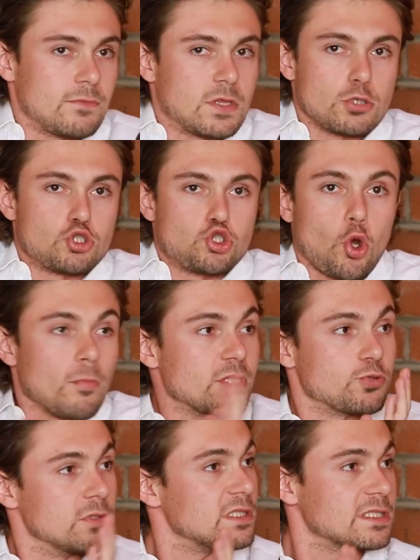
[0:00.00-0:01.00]
There's so
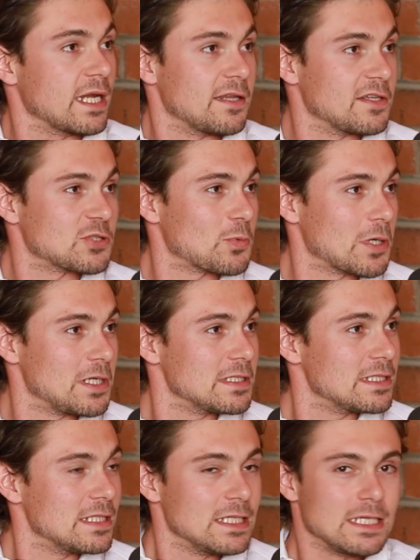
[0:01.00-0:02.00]
much real estate in this
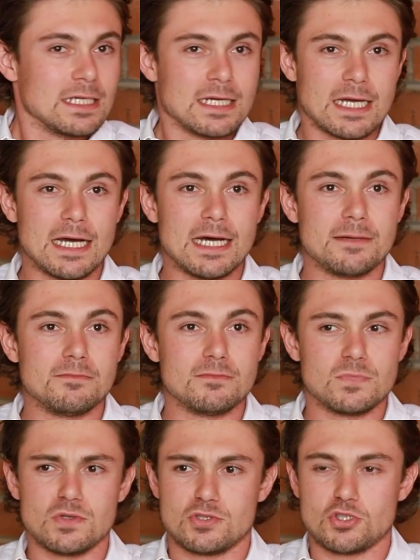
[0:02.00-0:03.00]
world.
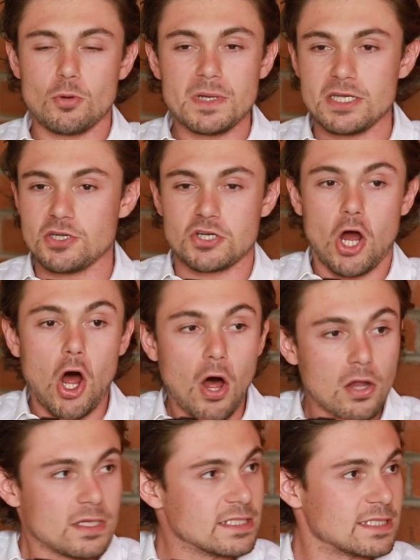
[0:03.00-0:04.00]
There's so many good
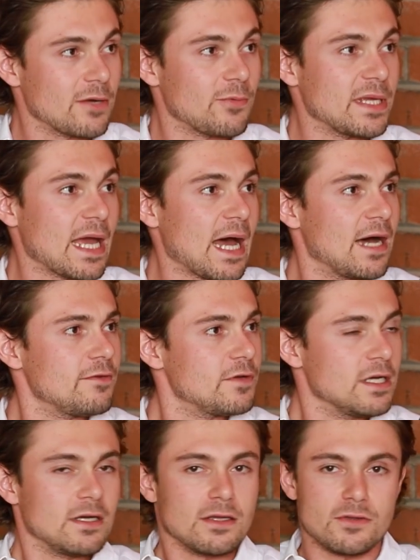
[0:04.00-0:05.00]
colleagues that we have.
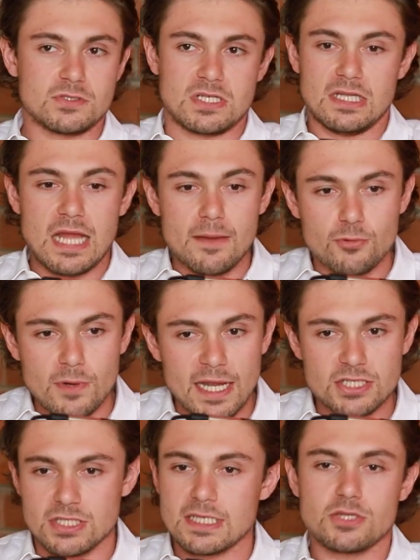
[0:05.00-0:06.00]
There's
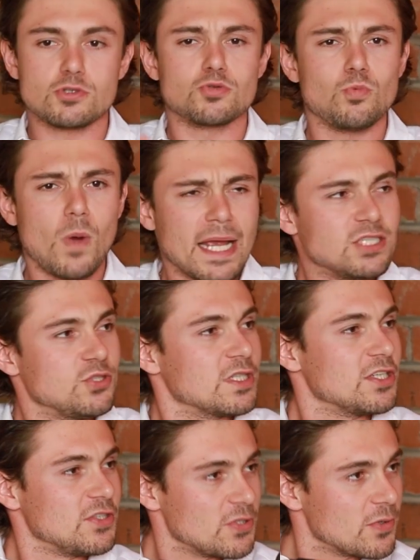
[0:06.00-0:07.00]
collaboration. Like, there's ways you
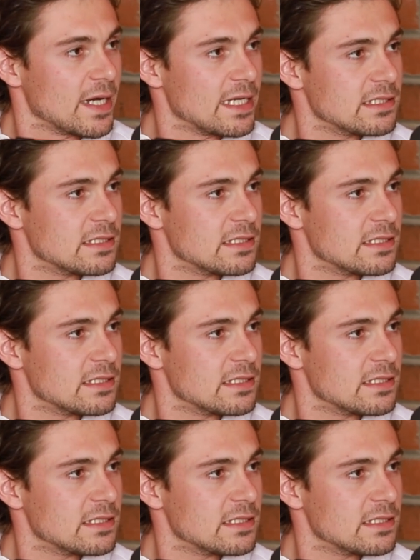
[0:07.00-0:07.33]
can do it.